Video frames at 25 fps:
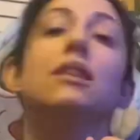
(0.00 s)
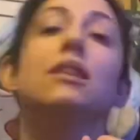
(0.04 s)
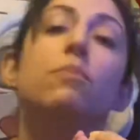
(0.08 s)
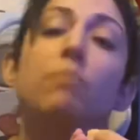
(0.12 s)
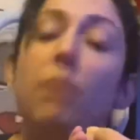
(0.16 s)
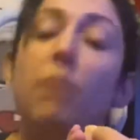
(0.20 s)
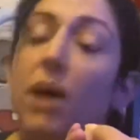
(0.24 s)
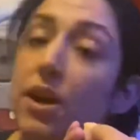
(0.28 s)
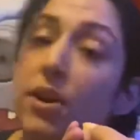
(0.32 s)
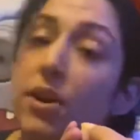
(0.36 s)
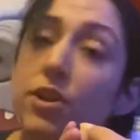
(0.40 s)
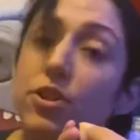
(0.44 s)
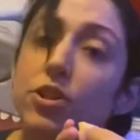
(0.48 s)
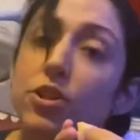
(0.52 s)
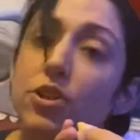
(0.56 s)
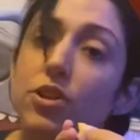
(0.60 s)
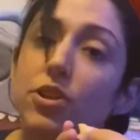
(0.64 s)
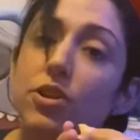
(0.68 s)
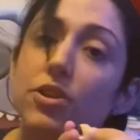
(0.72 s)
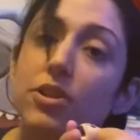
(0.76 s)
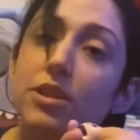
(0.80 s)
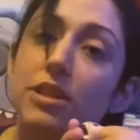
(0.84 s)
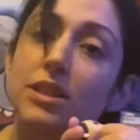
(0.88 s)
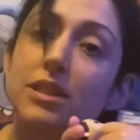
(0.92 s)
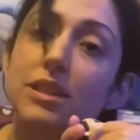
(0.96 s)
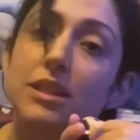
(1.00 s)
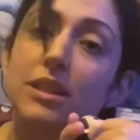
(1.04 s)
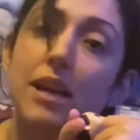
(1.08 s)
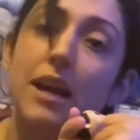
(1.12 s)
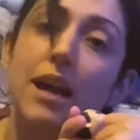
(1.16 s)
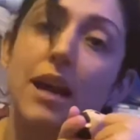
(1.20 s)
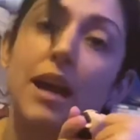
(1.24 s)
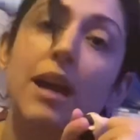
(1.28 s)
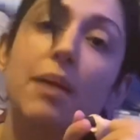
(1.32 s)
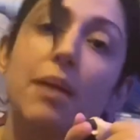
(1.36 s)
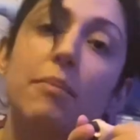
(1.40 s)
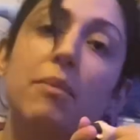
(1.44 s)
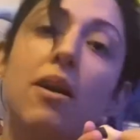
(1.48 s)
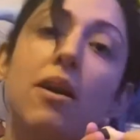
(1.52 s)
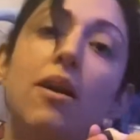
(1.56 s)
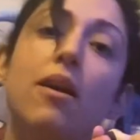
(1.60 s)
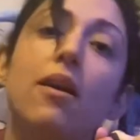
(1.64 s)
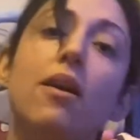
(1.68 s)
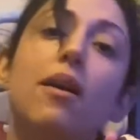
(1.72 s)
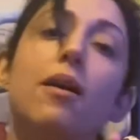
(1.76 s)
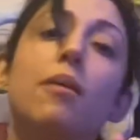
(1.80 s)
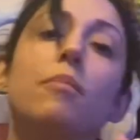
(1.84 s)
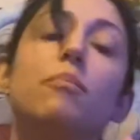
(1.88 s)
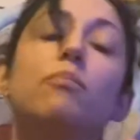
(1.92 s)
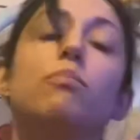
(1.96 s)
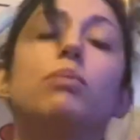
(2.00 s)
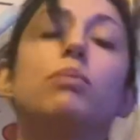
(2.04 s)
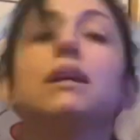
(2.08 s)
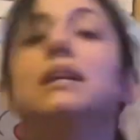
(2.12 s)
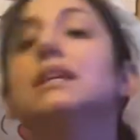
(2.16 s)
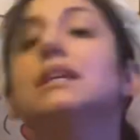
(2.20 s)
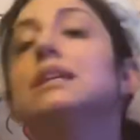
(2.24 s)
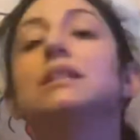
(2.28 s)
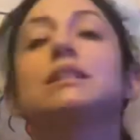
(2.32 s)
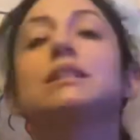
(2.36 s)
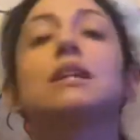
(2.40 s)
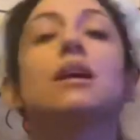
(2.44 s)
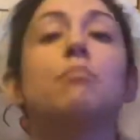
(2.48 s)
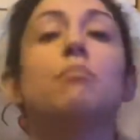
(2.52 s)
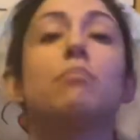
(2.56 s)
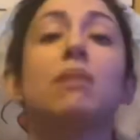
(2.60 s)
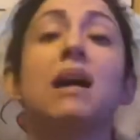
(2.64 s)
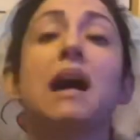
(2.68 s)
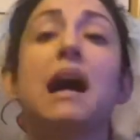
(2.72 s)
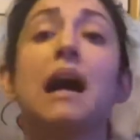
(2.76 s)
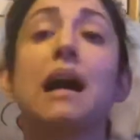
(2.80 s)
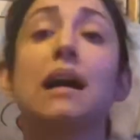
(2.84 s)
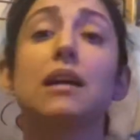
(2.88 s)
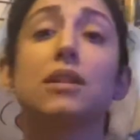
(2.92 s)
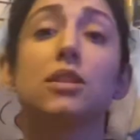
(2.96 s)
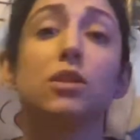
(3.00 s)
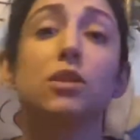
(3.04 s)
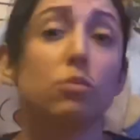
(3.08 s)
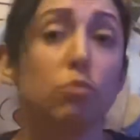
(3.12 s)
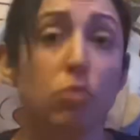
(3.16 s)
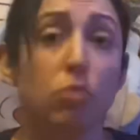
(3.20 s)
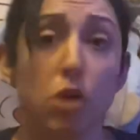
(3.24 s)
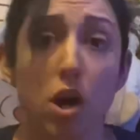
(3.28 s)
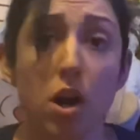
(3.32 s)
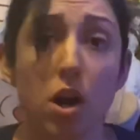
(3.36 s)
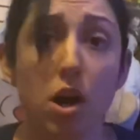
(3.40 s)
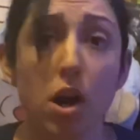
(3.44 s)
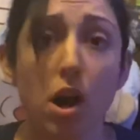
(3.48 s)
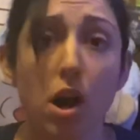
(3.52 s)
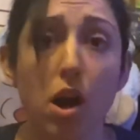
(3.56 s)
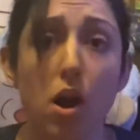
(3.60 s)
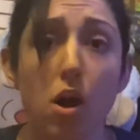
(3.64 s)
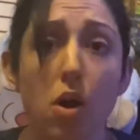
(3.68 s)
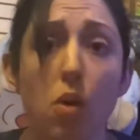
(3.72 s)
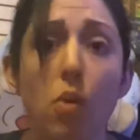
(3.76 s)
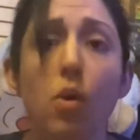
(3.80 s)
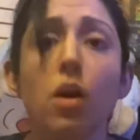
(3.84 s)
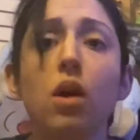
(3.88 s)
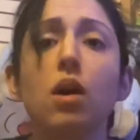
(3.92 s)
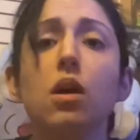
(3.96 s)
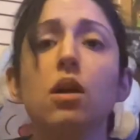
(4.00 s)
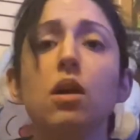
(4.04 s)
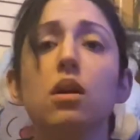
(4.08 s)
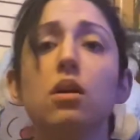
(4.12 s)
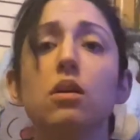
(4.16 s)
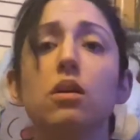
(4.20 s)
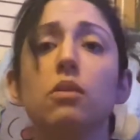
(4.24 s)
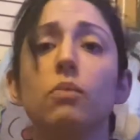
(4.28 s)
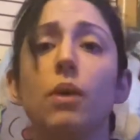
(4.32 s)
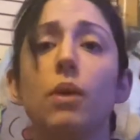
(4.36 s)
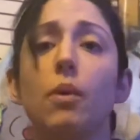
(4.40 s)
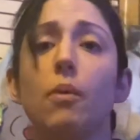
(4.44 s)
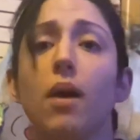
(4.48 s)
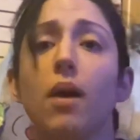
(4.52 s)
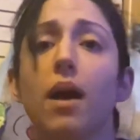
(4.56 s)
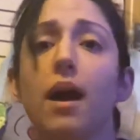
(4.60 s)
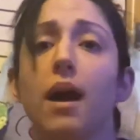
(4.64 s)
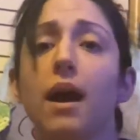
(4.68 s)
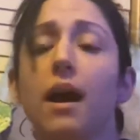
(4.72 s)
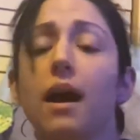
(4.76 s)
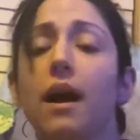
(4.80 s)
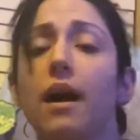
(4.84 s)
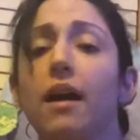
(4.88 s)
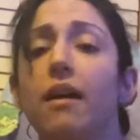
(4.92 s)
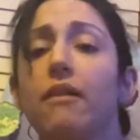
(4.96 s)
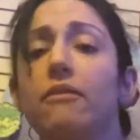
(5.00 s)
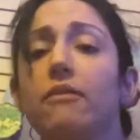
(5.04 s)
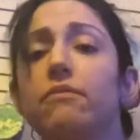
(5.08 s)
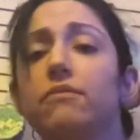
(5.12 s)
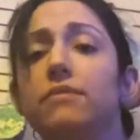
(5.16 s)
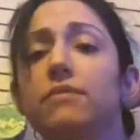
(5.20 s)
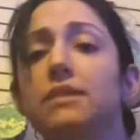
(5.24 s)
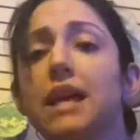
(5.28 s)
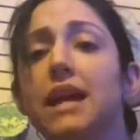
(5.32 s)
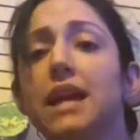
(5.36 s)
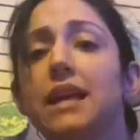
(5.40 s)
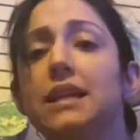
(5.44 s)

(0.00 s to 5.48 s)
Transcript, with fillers: The Punisher this time. Um, please come back tomorrow. We will have day